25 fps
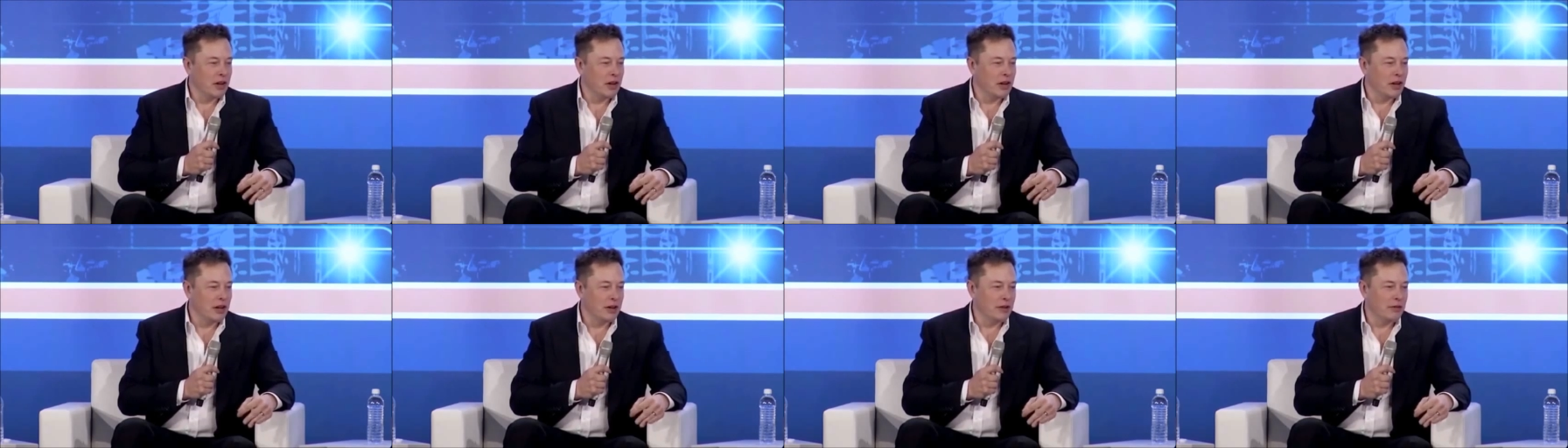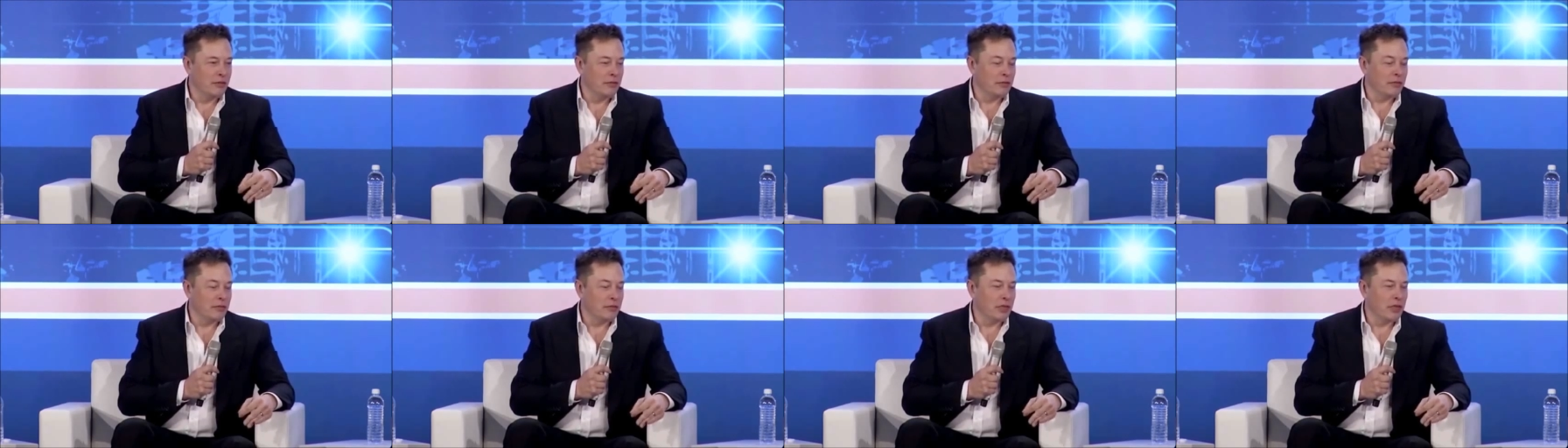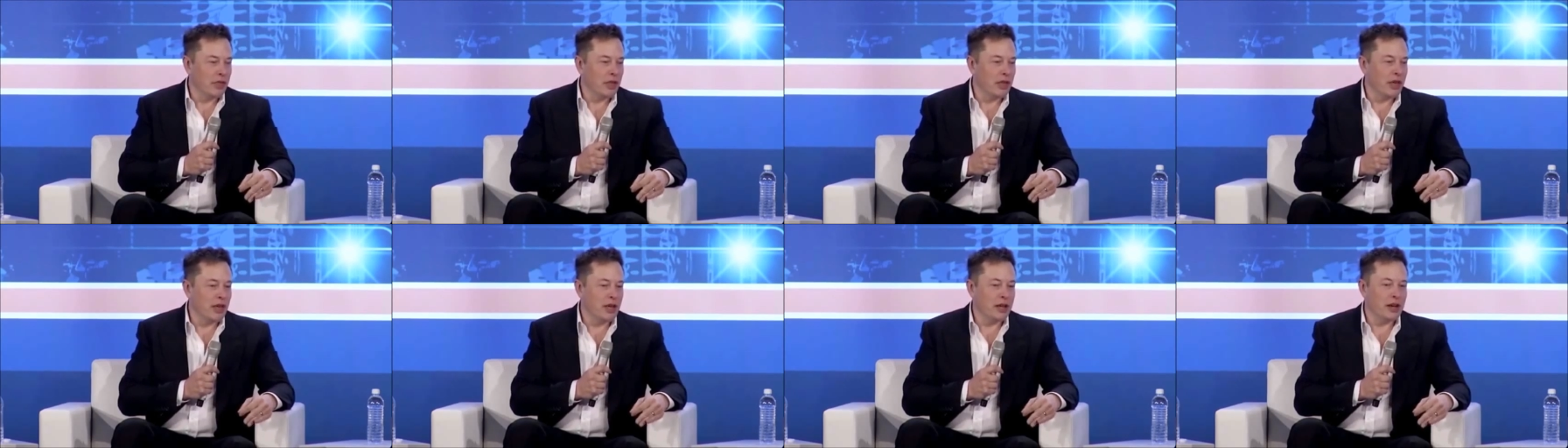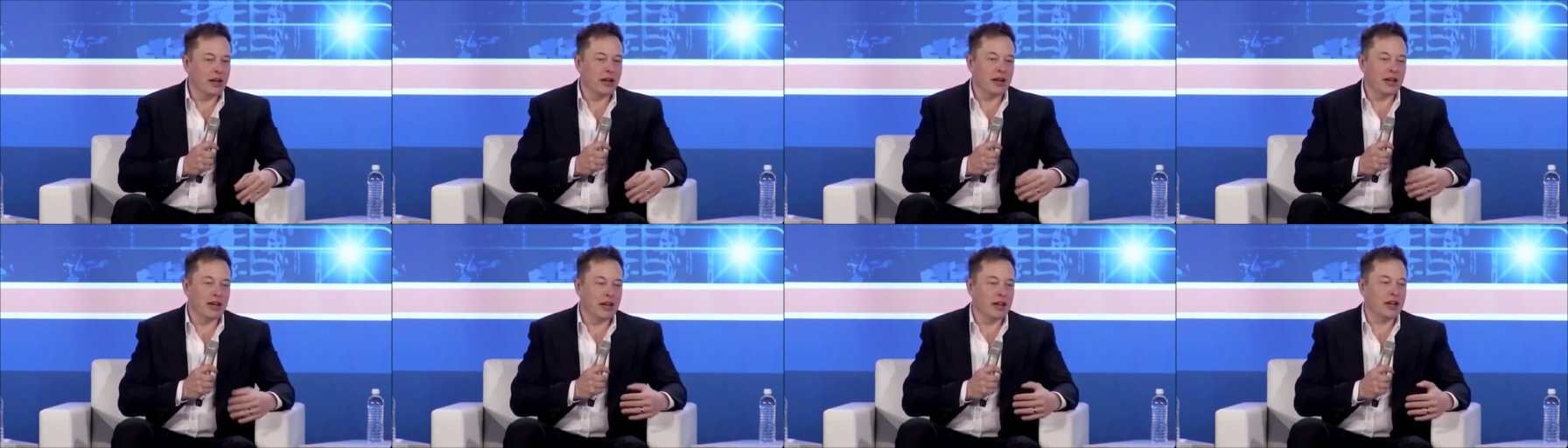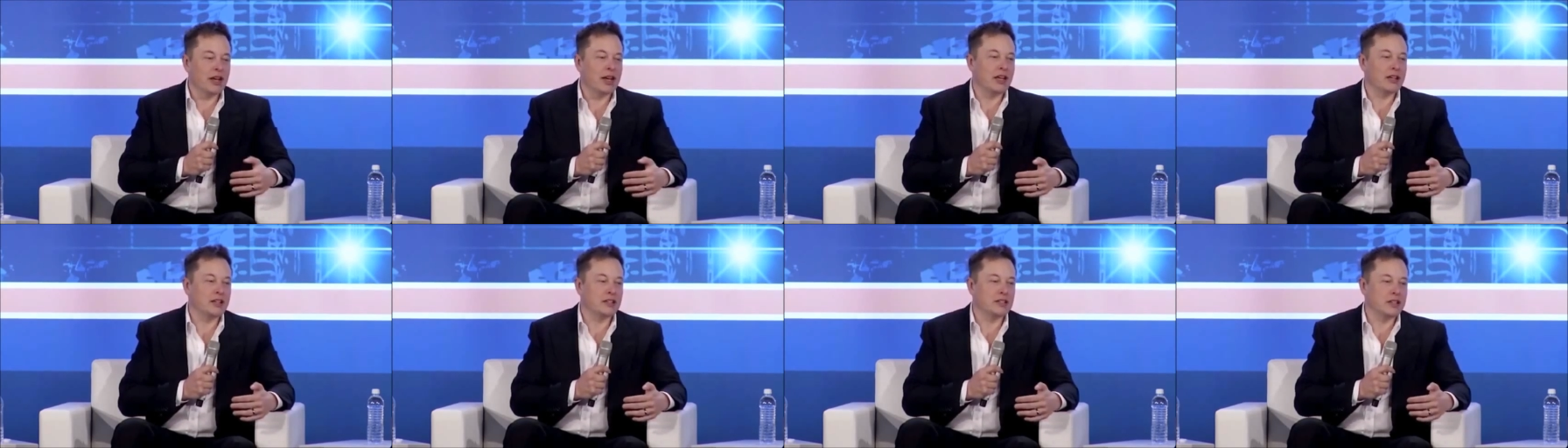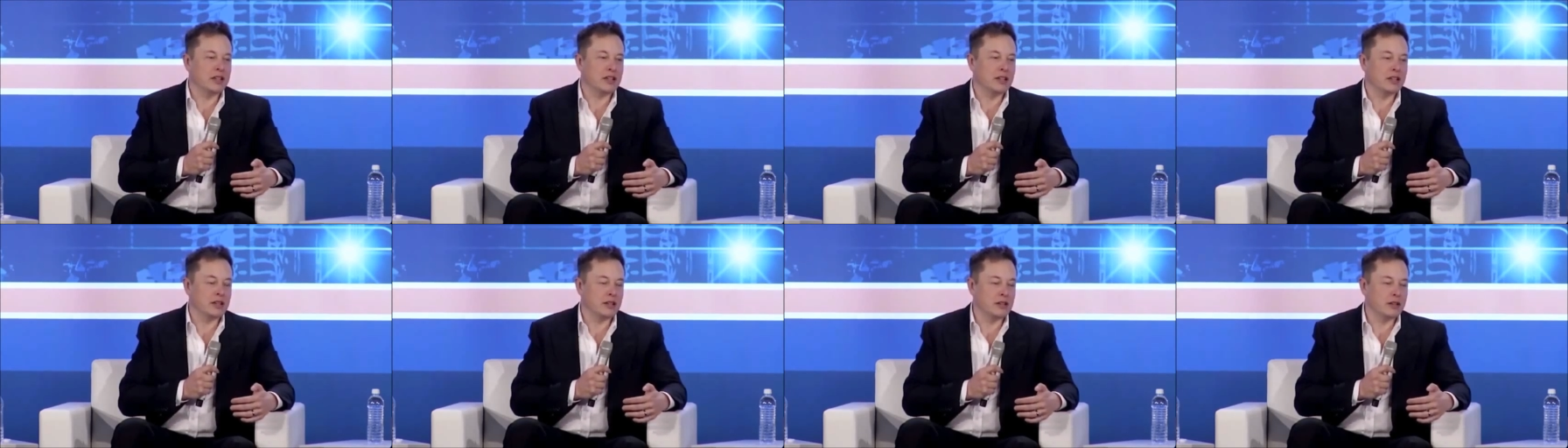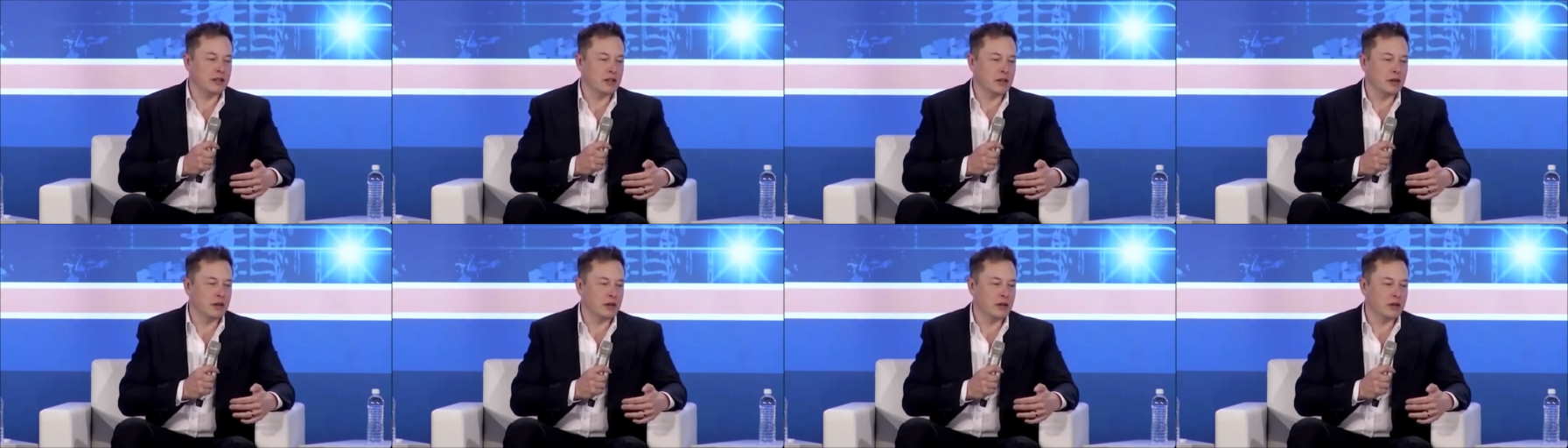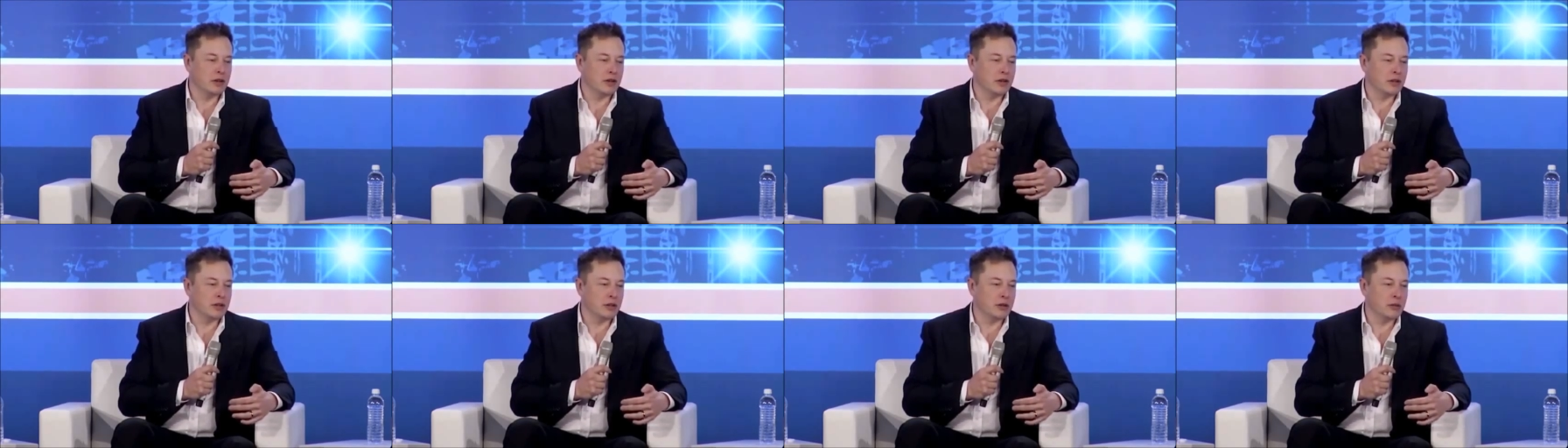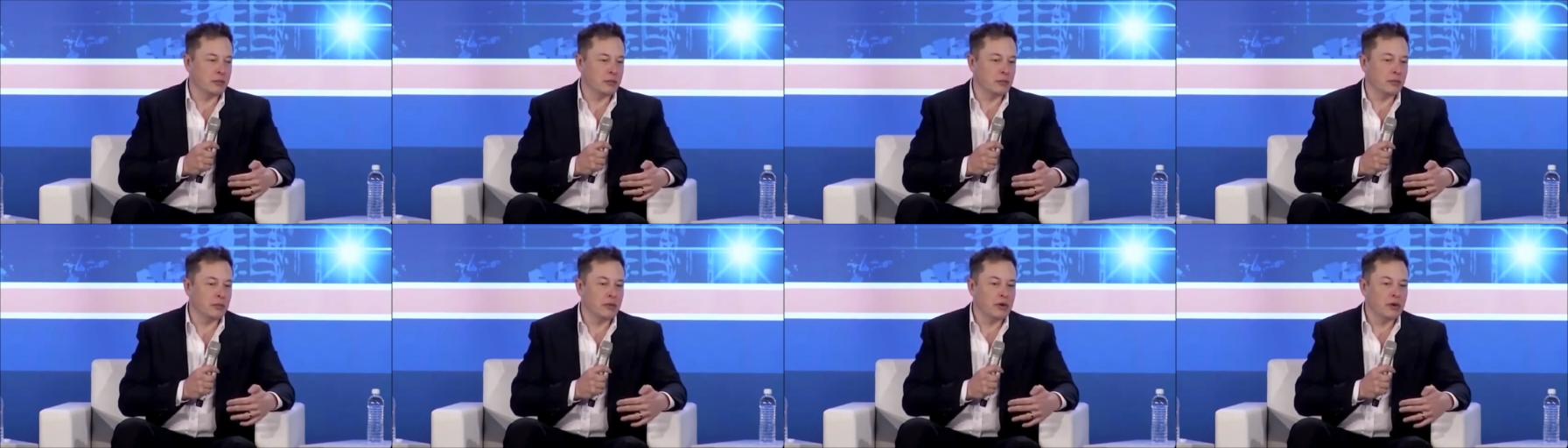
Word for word: Um, and I, I can say that, you know, that the,